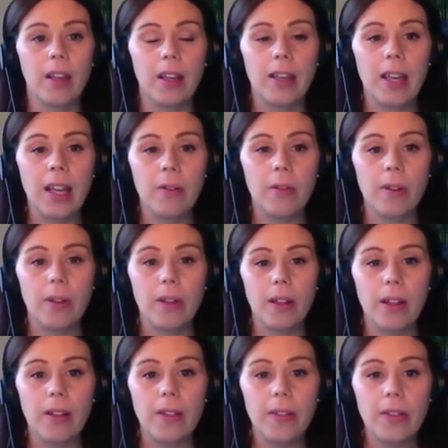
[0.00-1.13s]
Now,
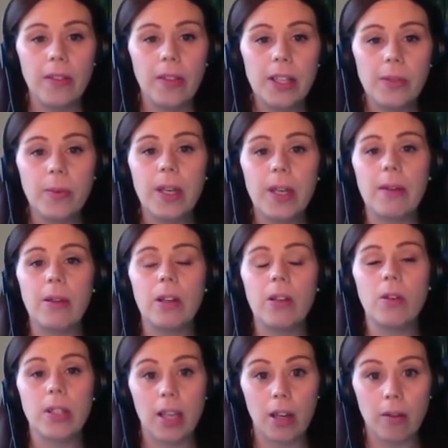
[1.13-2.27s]
this one
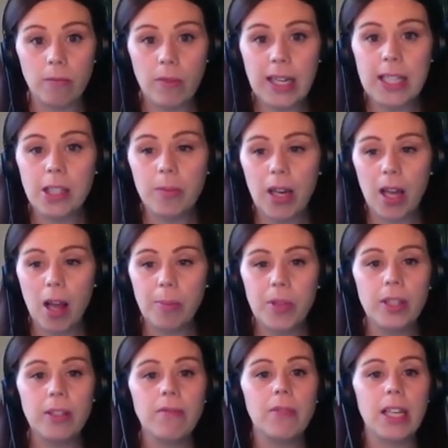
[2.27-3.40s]
looks like a reasonable
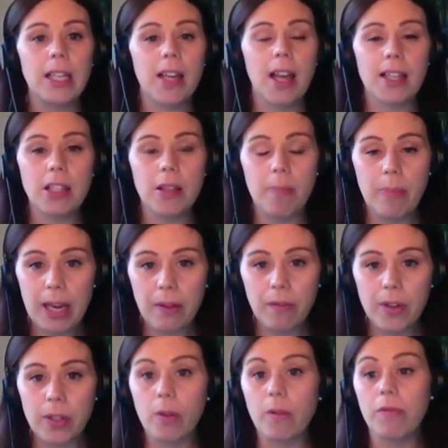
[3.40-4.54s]
option. It has the
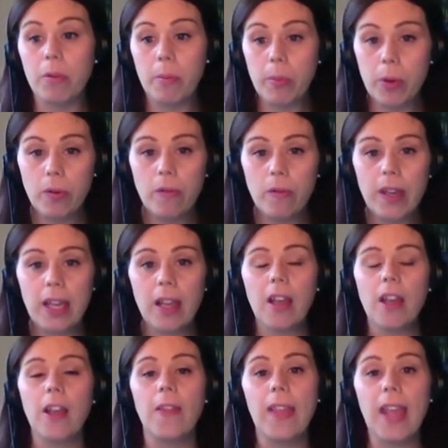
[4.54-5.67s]
benefit of removing
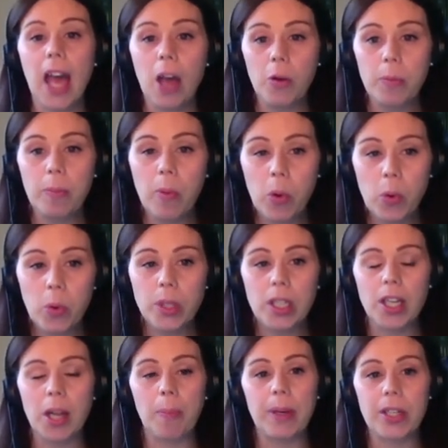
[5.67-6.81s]
the
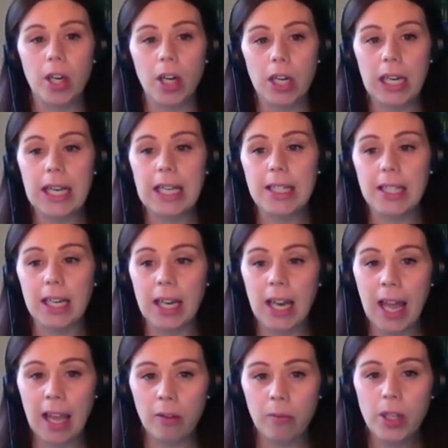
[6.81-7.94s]
outmoded and paternalistic
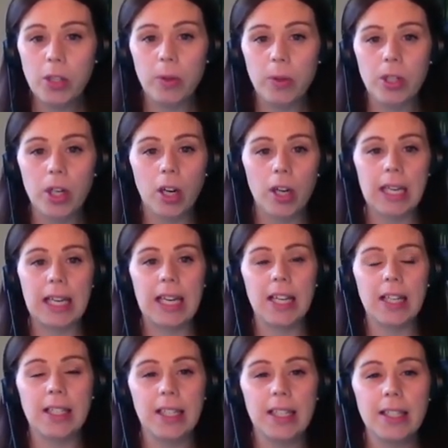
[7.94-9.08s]
language which currently
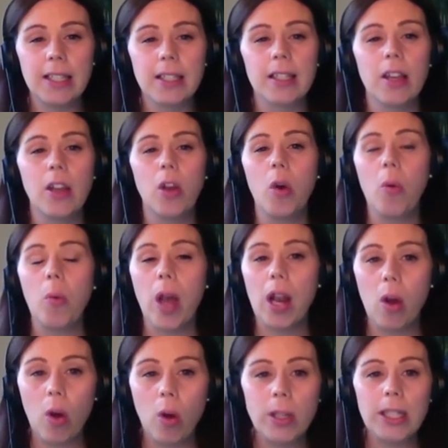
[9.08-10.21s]
exists, while
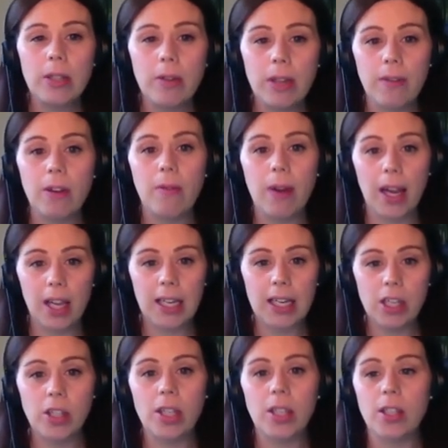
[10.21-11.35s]
also giving
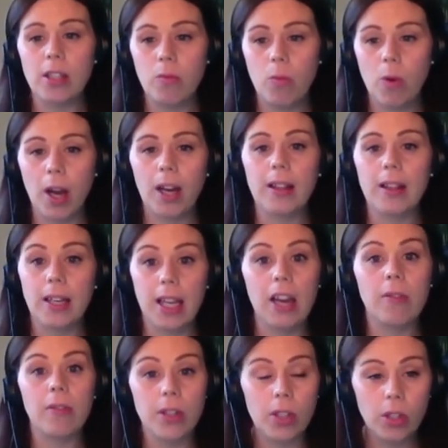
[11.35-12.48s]
recognition to the work that
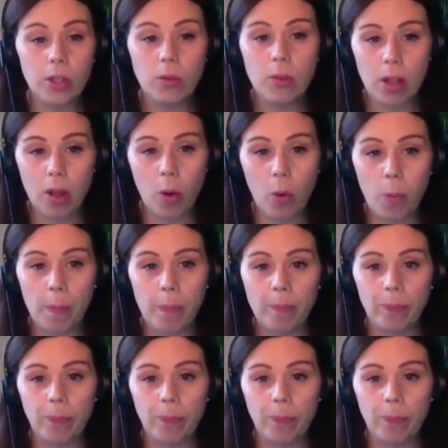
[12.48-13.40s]
carers do in the home.